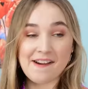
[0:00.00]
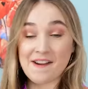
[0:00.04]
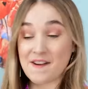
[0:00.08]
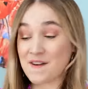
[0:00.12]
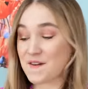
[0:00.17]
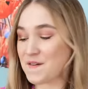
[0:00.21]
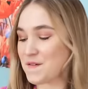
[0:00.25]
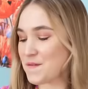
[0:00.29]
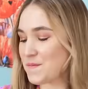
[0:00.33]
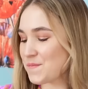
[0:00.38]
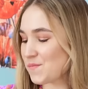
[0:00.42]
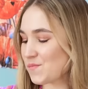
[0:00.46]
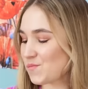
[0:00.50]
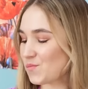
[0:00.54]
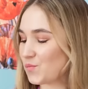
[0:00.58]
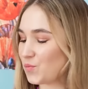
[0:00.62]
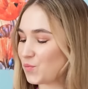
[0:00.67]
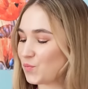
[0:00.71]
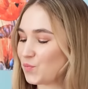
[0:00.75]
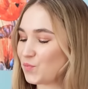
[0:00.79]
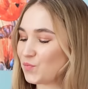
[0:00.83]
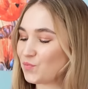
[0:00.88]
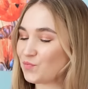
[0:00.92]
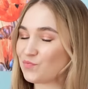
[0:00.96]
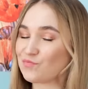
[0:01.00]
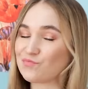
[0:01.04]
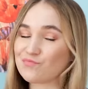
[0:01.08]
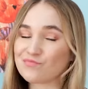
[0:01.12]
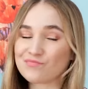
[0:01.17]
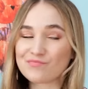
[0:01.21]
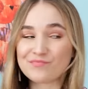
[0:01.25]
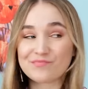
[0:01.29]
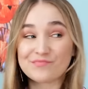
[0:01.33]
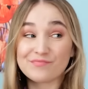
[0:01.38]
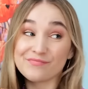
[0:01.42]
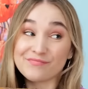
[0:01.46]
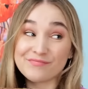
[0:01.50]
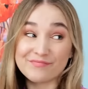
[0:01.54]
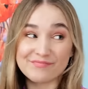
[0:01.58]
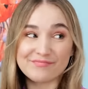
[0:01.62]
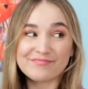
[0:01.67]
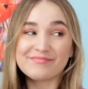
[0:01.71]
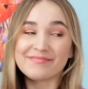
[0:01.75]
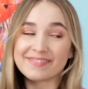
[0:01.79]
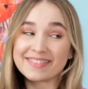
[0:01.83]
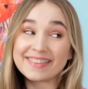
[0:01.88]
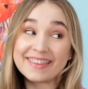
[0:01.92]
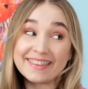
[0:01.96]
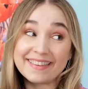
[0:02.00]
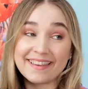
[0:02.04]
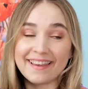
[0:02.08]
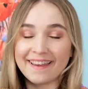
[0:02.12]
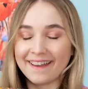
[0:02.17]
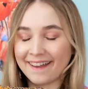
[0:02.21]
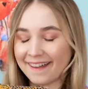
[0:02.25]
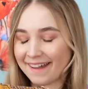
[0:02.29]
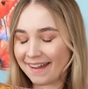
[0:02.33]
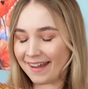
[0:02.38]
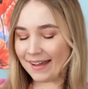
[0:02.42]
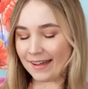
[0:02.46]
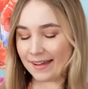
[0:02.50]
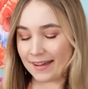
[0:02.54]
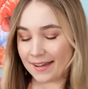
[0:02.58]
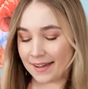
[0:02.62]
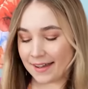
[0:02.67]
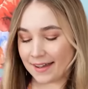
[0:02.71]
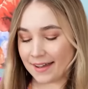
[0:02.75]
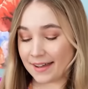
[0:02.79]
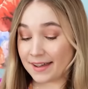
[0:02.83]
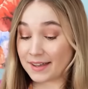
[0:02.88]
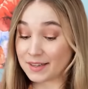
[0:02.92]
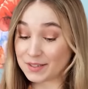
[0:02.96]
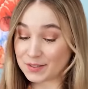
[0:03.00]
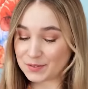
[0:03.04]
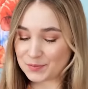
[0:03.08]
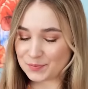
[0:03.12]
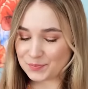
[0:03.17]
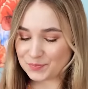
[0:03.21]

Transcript: I got you covered, Ava. There's not much makeup